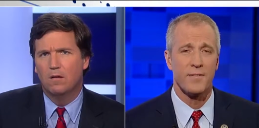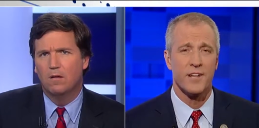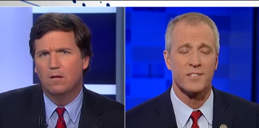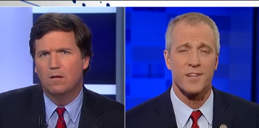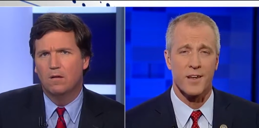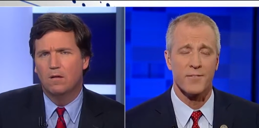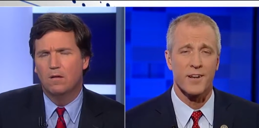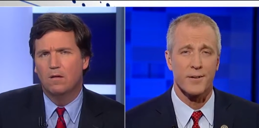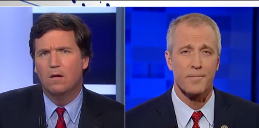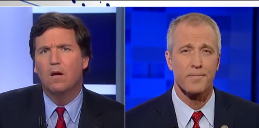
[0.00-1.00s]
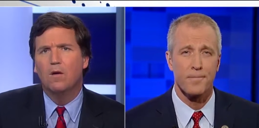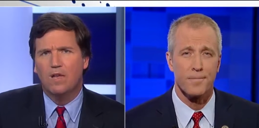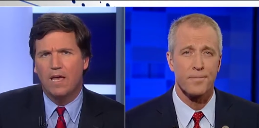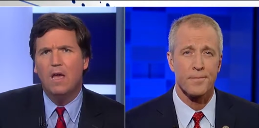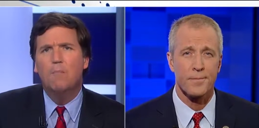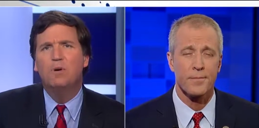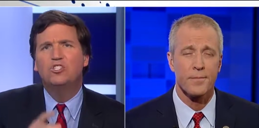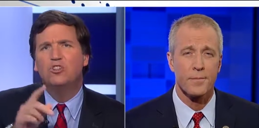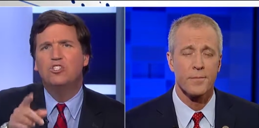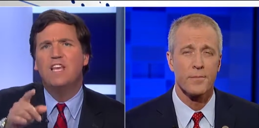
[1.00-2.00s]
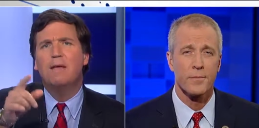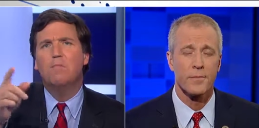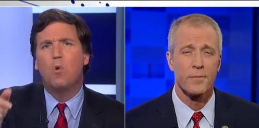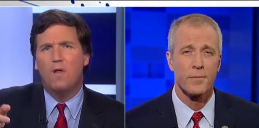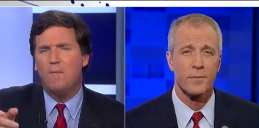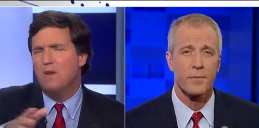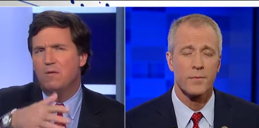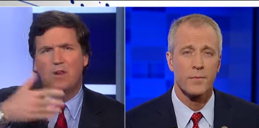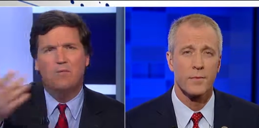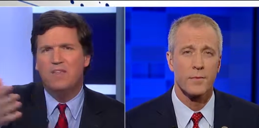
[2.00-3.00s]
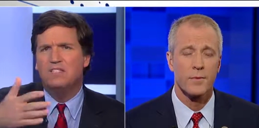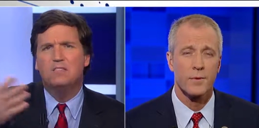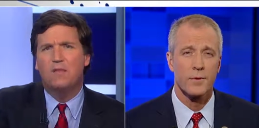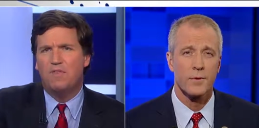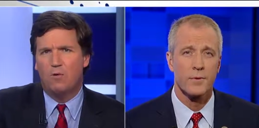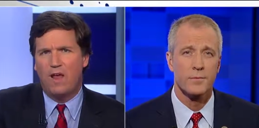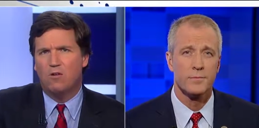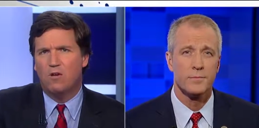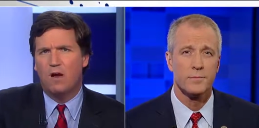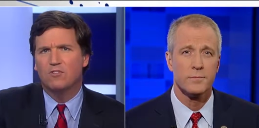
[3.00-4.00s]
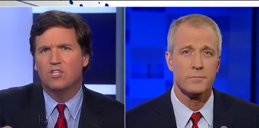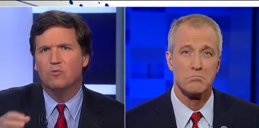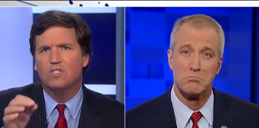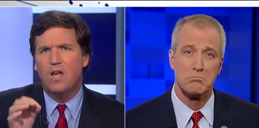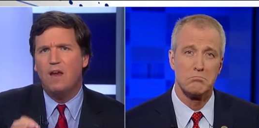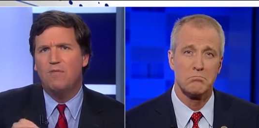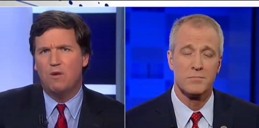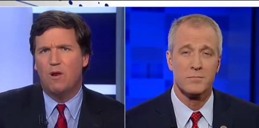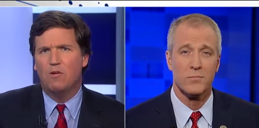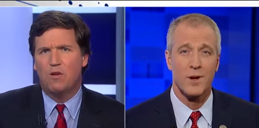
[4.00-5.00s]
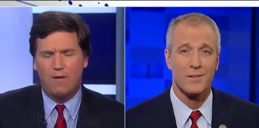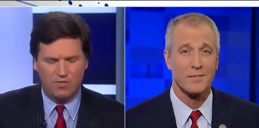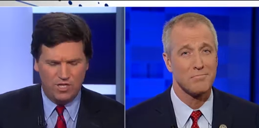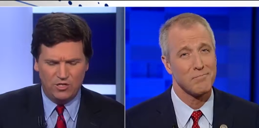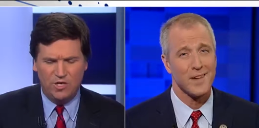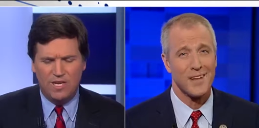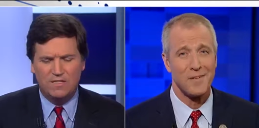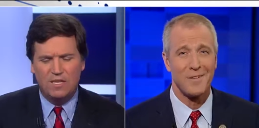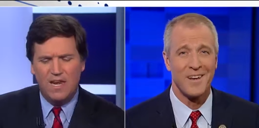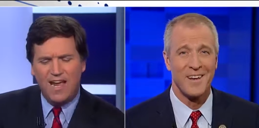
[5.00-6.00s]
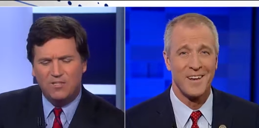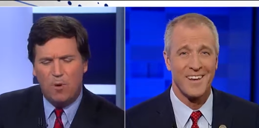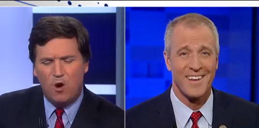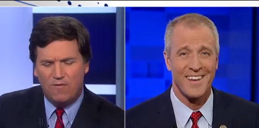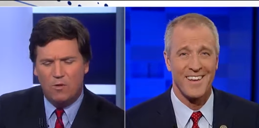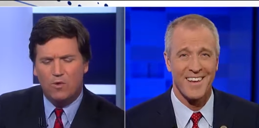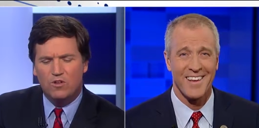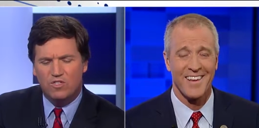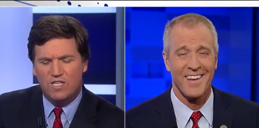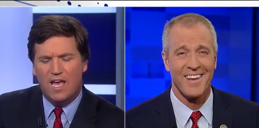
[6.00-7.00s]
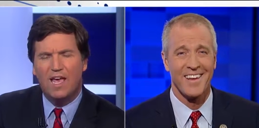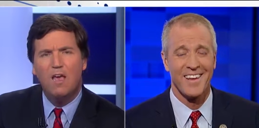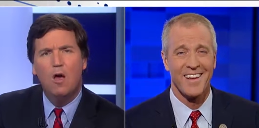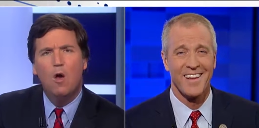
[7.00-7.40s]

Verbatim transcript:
Speaker 1: evidence to convict him. Okay.
Speaker 2: But you're saying more. I mean, you know, this is a theoretical conversation. What's not a theoretical well, conversation is the next part of it where you say,